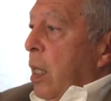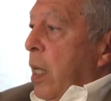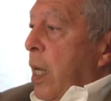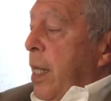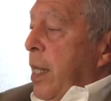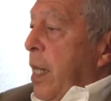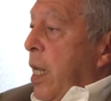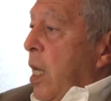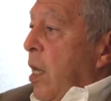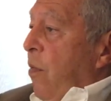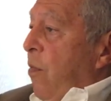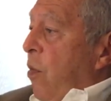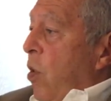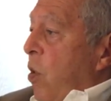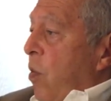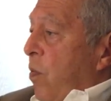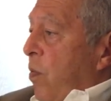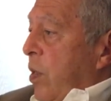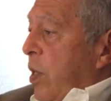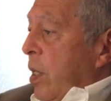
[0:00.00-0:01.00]
And they
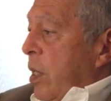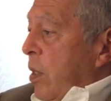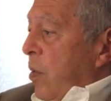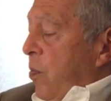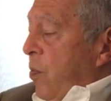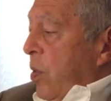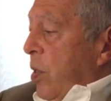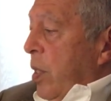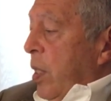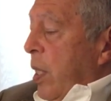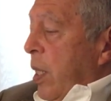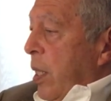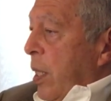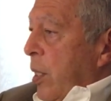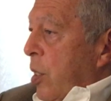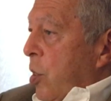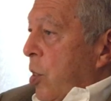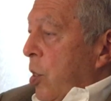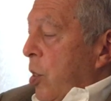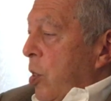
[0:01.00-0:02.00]
evolved in different
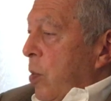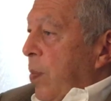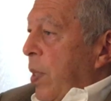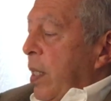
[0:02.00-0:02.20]
directions.